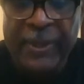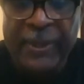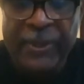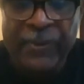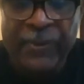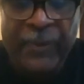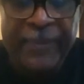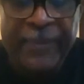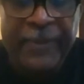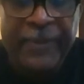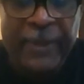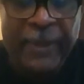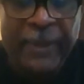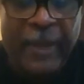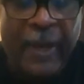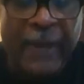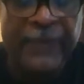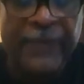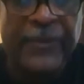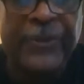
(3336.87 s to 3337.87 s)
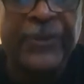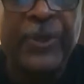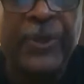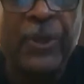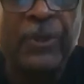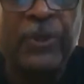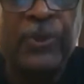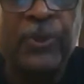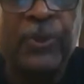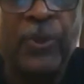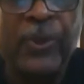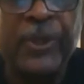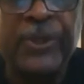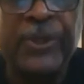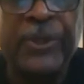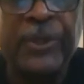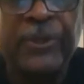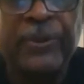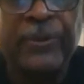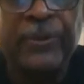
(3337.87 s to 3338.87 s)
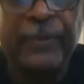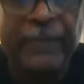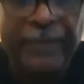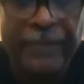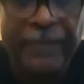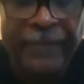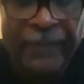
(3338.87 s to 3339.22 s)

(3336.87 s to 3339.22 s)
description of the circulatory system,